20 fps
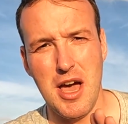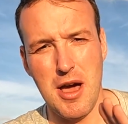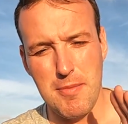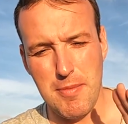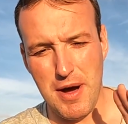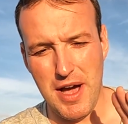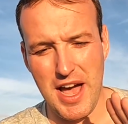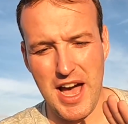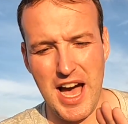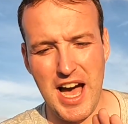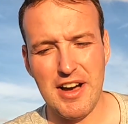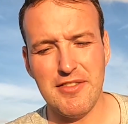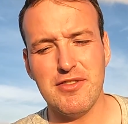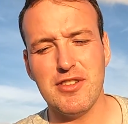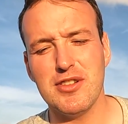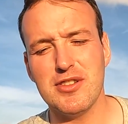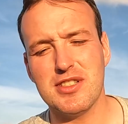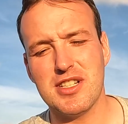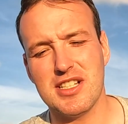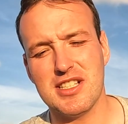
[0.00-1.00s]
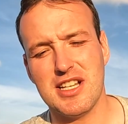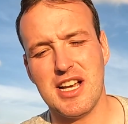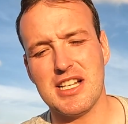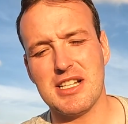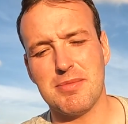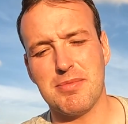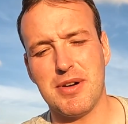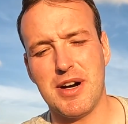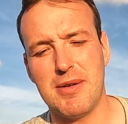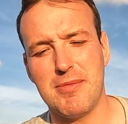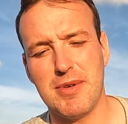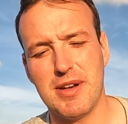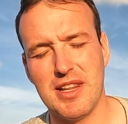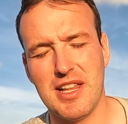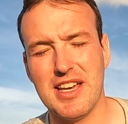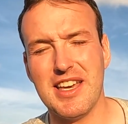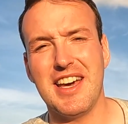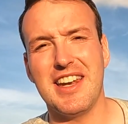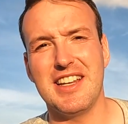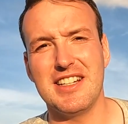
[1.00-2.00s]
But I have used this as a primary
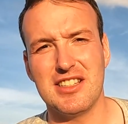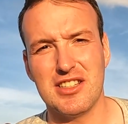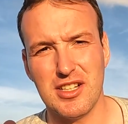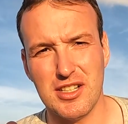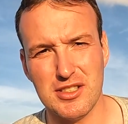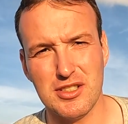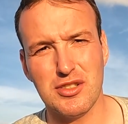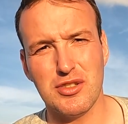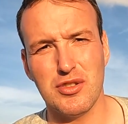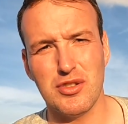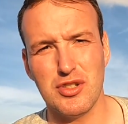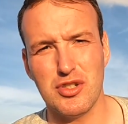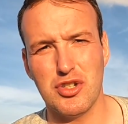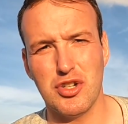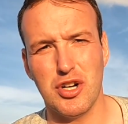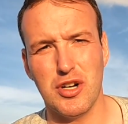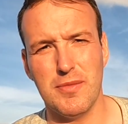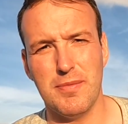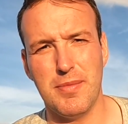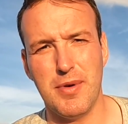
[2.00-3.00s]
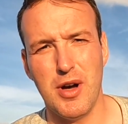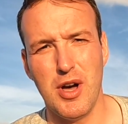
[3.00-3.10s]
light, and it does do the job